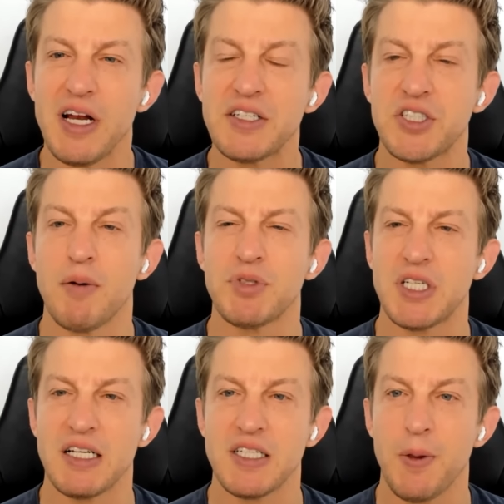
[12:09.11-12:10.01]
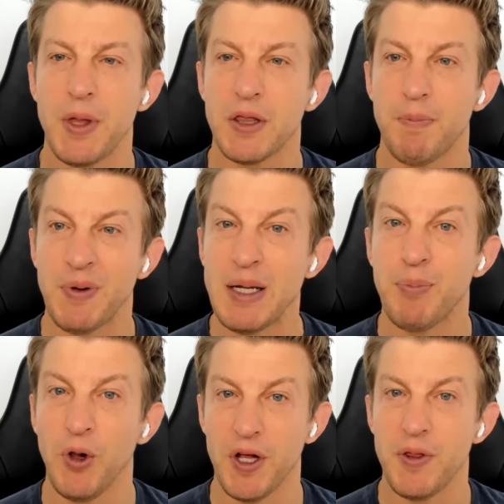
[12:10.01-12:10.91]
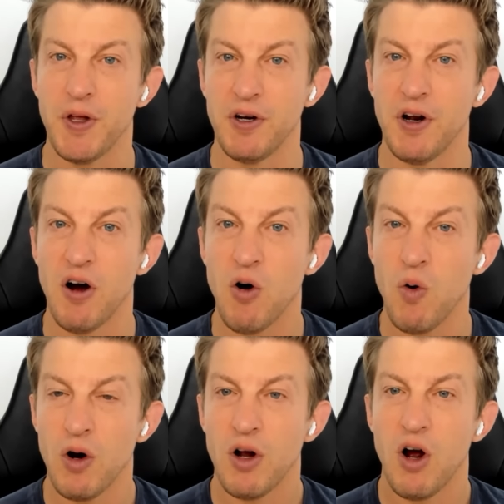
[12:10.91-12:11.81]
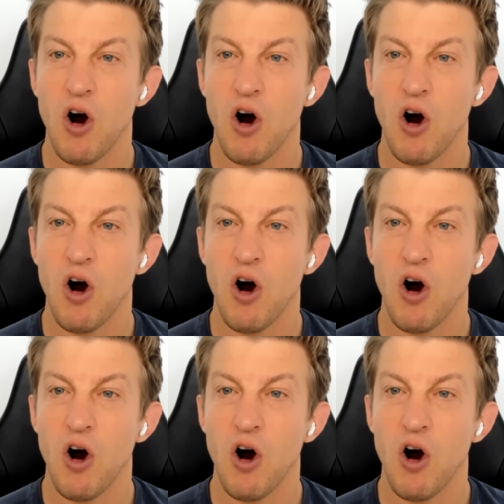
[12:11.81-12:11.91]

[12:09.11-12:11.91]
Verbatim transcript: in some sense, I think the people in the know